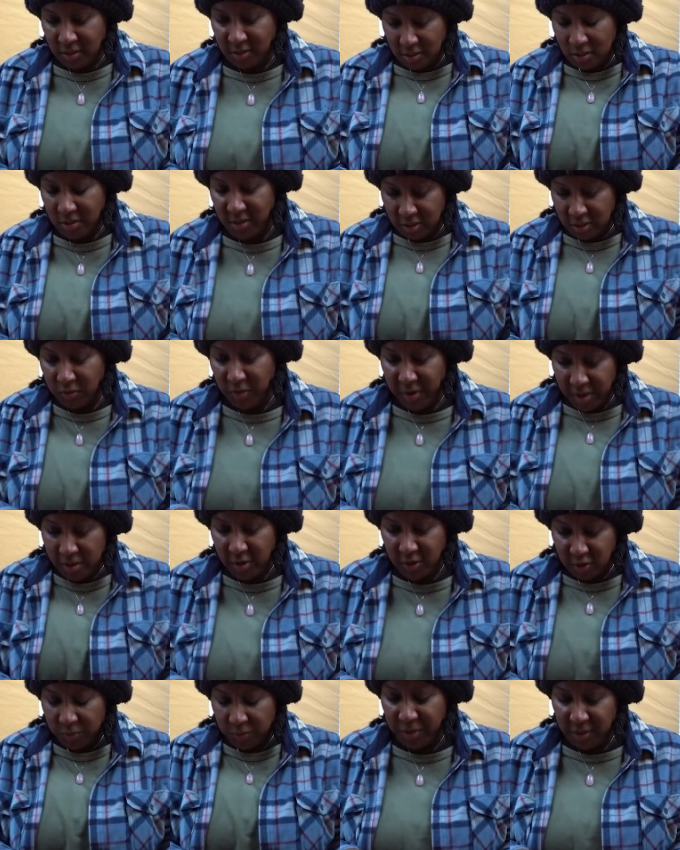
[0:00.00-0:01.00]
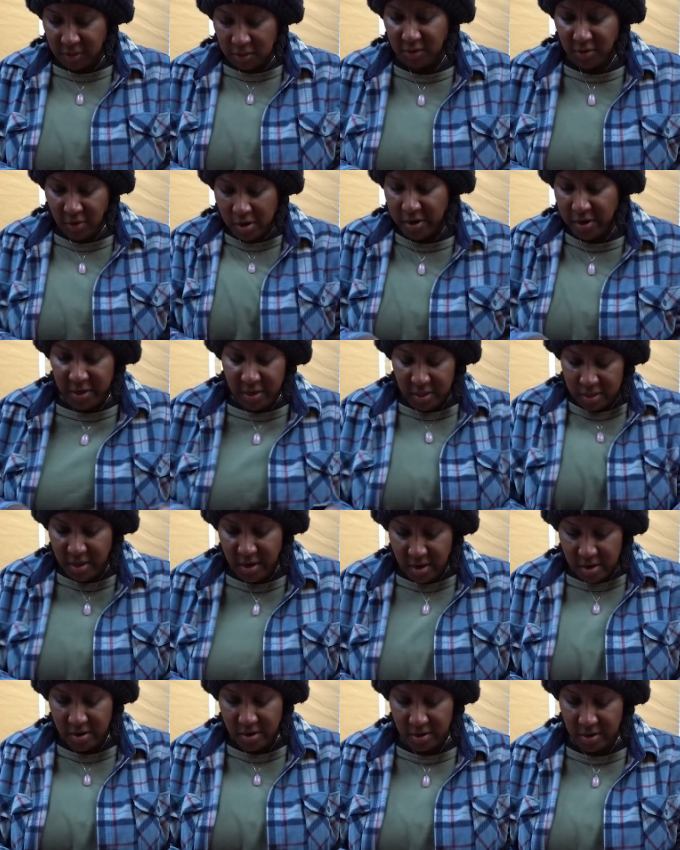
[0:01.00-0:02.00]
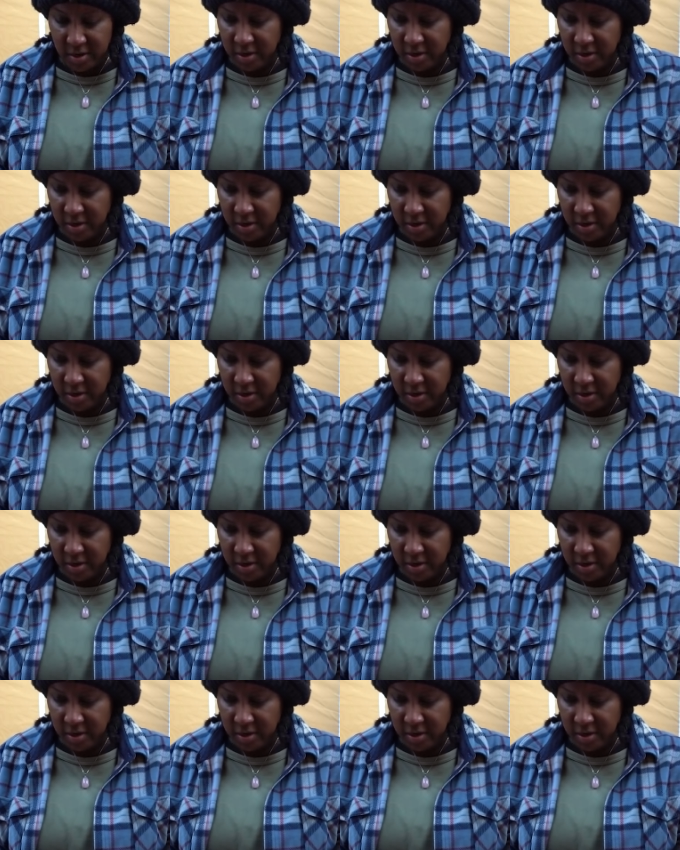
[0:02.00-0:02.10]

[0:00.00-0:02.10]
So this way, those pieces are already in there.